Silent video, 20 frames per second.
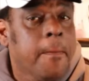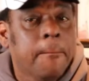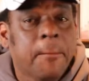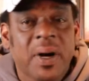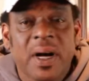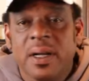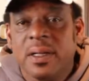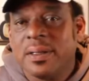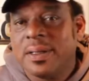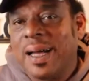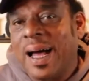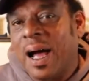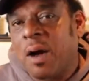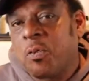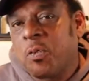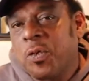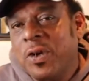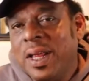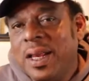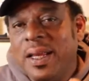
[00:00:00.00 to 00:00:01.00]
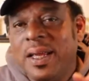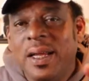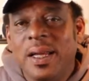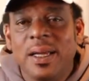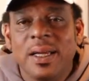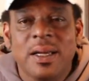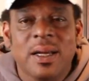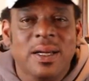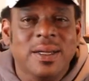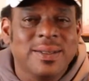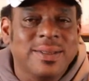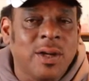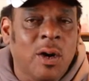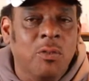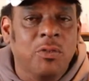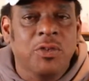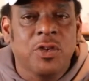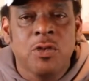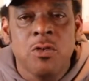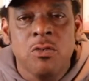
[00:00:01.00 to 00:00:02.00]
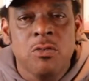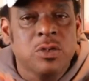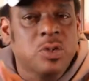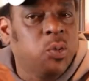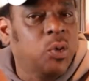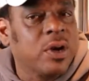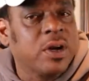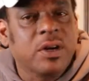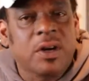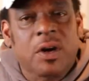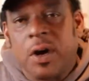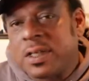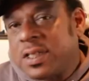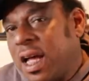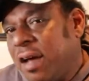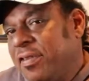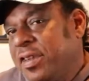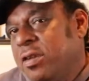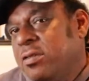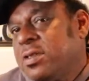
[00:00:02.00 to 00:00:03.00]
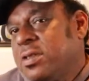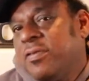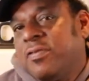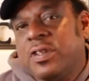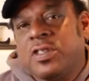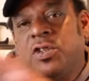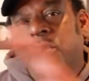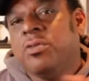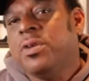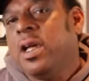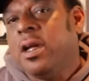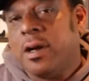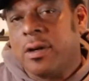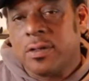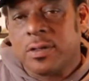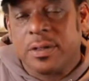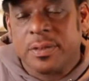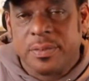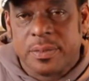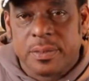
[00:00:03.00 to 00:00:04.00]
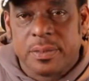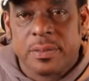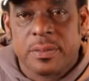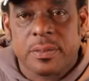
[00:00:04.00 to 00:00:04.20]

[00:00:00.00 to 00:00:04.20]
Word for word: But I really don't use one of the cards. I haven't used it for two years.